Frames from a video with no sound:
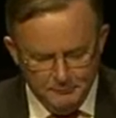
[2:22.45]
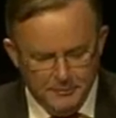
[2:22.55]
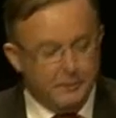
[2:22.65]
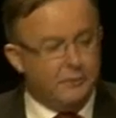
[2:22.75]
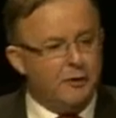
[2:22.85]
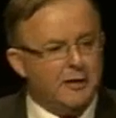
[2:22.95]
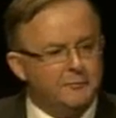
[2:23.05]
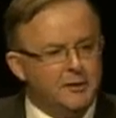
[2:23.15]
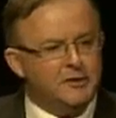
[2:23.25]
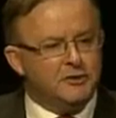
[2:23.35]
with the threat
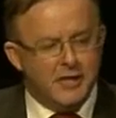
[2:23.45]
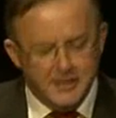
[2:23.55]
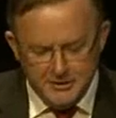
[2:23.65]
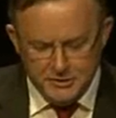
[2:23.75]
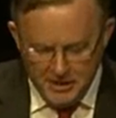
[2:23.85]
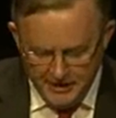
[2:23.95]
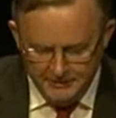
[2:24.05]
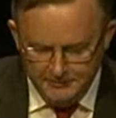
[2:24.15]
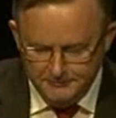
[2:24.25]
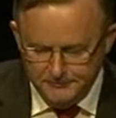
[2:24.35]
of an Australian
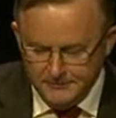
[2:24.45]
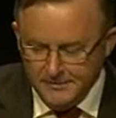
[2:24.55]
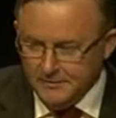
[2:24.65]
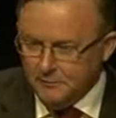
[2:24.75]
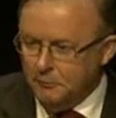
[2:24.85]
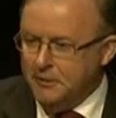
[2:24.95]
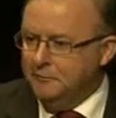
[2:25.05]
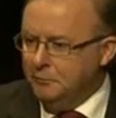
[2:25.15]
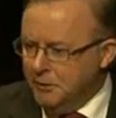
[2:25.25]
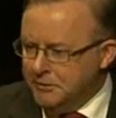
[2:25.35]
jail when
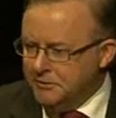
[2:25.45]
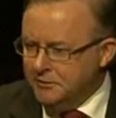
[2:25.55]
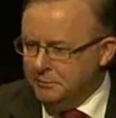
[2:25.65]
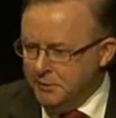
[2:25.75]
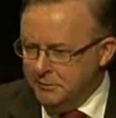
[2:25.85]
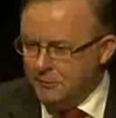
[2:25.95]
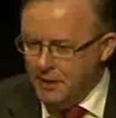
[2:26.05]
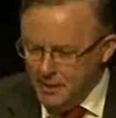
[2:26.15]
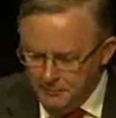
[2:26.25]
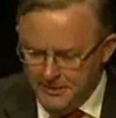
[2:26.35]
you've worked on the Burma
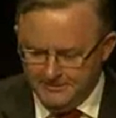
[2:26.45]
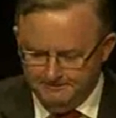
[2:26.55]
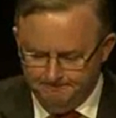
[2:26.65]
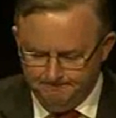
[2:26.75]
Railway.